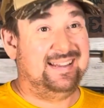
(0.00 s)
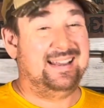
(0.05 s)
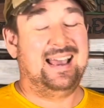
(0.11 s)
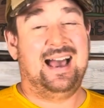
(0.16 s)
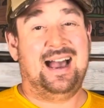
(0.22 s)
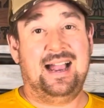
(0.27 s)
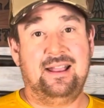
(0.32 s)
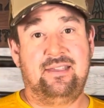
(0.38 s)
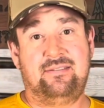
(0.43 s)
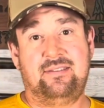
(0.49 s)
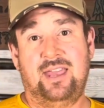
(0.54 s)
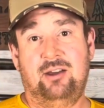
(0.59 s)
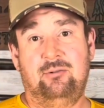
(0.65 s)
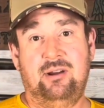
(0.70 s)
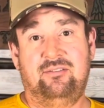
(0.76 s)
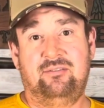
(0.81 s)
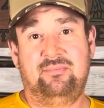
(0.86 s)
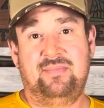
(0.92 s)
I stay
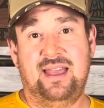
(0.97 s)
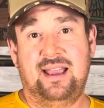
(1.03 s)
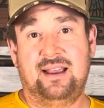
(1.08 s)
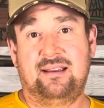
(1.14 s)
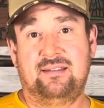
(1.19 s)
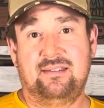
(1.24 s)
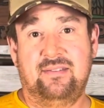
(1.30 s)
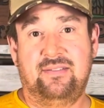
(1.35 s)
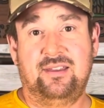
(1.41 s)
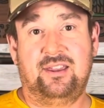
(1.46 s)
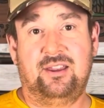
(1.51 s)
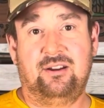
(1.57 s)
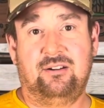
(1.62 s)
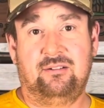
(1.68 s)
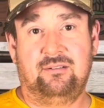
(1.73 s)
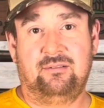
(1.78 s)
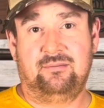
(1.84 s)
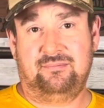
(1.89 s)
away from that because I think
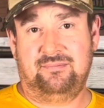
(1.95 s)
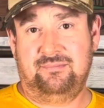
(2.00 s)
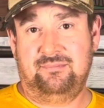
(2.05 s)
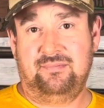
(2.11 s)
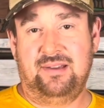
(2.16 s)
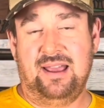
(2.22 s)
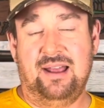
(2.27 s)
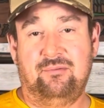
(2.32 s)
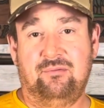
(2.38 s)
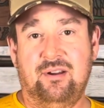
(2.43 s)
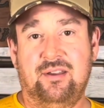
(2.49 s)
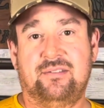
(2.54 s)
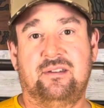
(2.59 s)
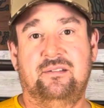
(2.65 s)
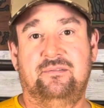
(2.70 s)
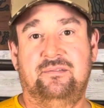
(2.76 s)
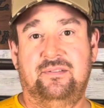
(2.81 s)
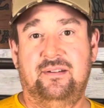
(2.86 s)
you're at risk
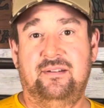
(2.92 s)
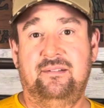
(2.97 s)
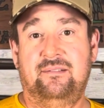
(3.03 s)
of